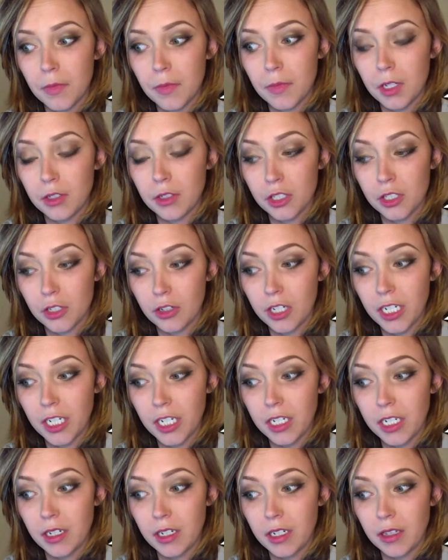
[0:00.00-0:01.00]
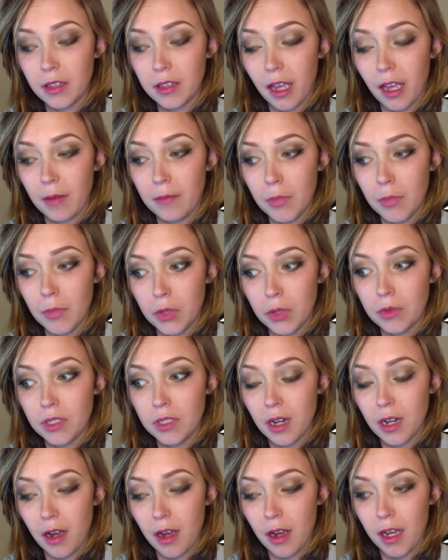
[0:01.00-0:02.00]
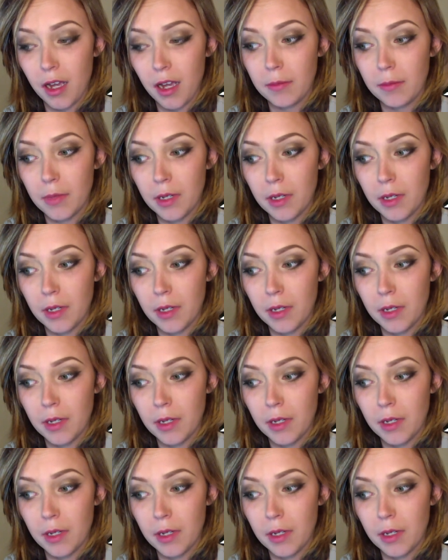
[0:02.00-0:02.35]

during that moon time.